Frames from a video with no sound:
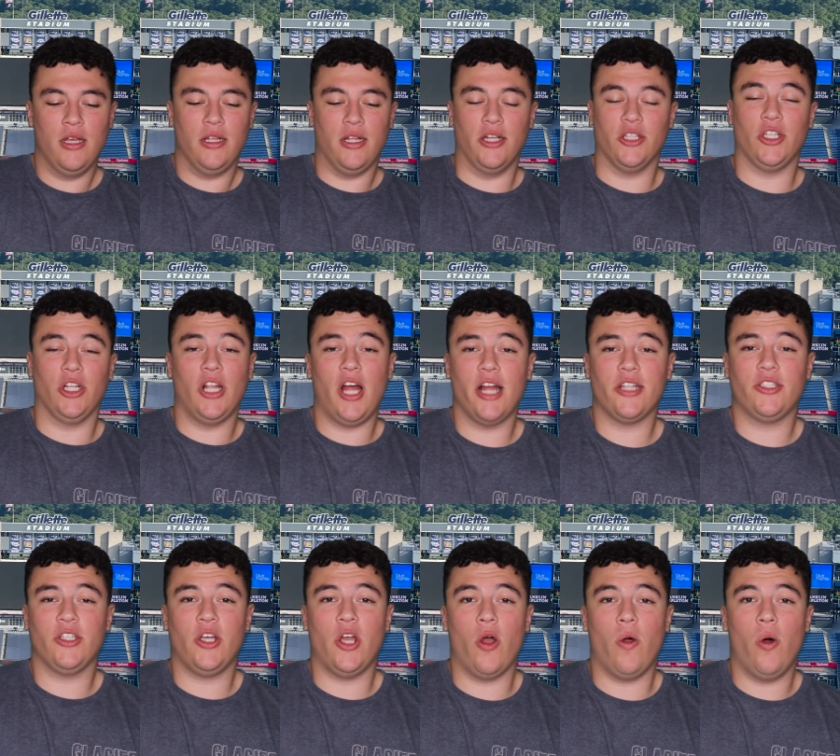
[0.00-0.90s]
There's a lot
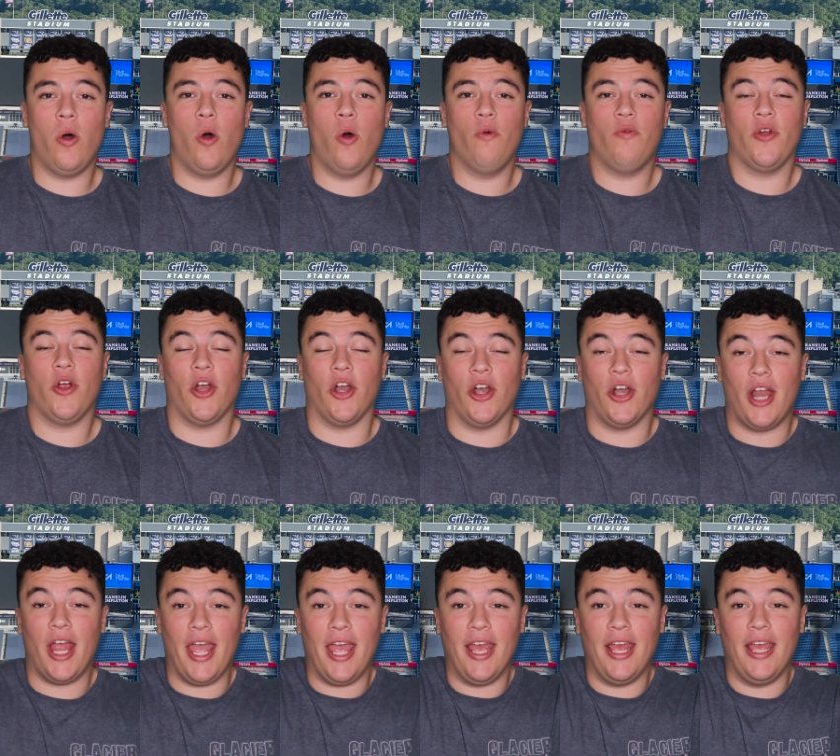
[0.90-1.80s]
to go over
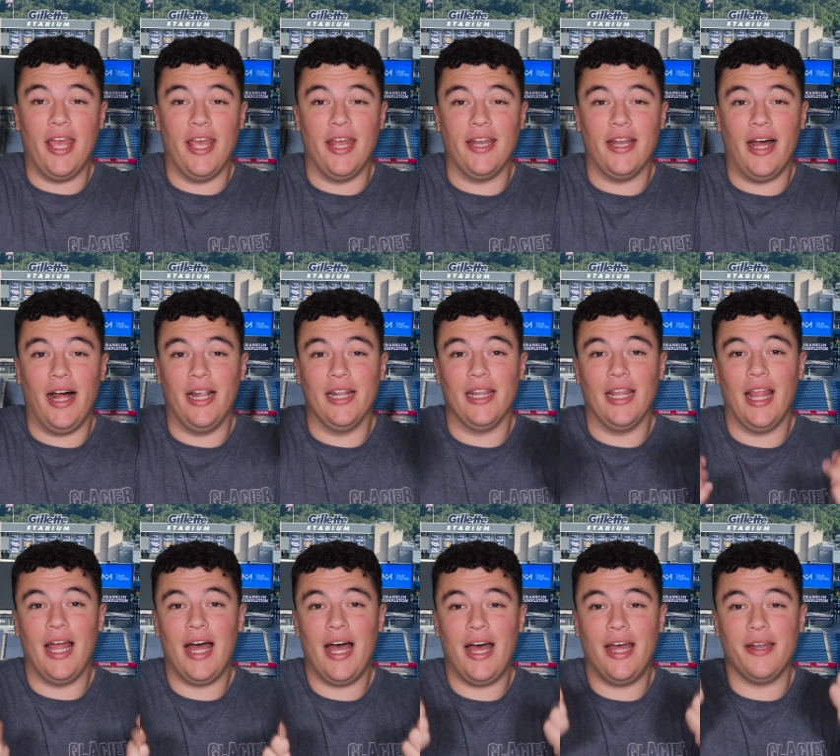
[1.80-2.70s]
and a
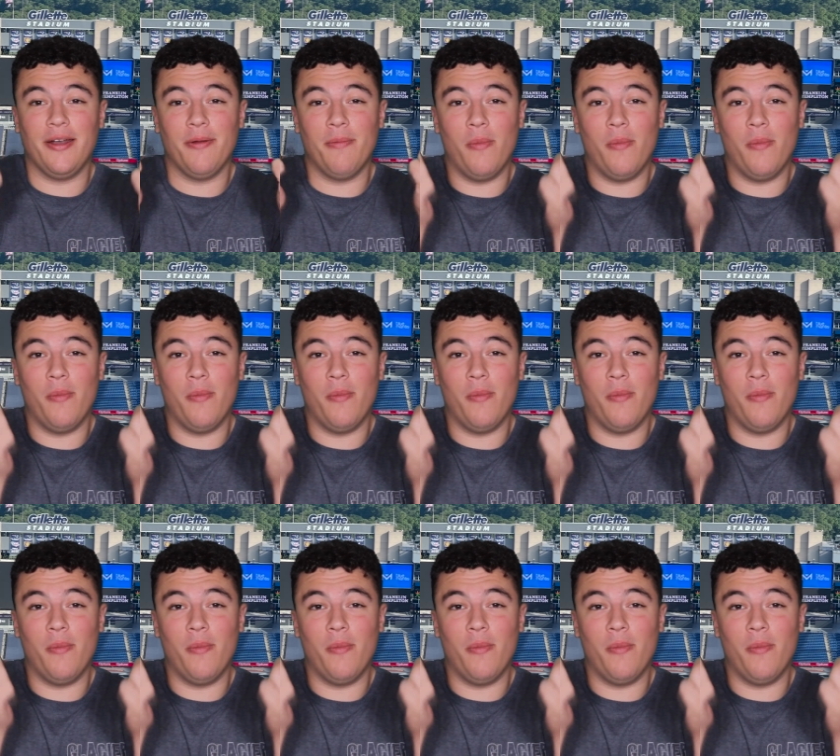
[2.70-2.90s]
lot